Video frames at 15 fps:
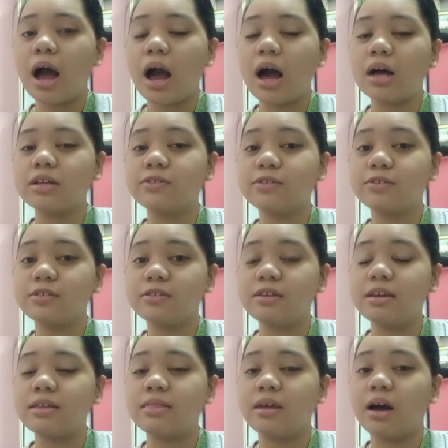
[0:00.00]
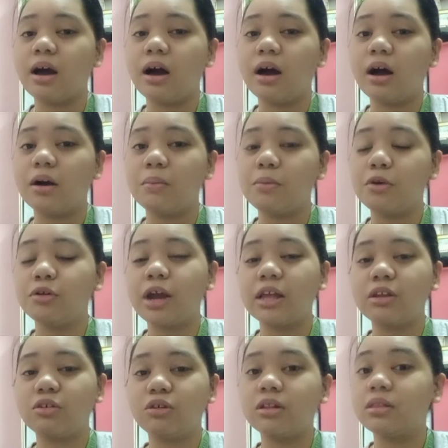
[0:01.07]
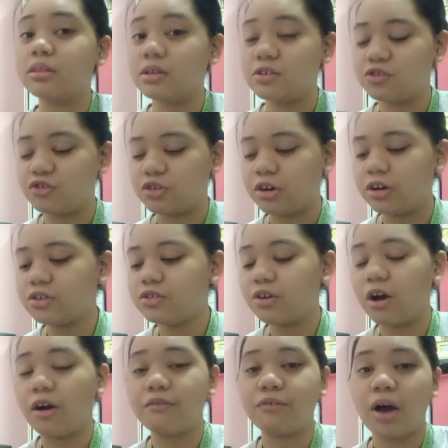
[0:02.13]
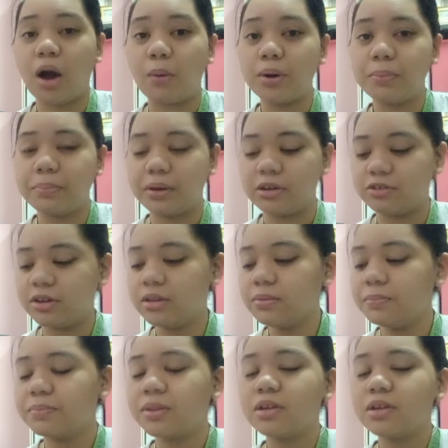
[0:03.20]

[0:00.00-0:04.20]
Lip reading: us to see the urethral discharge of our patient.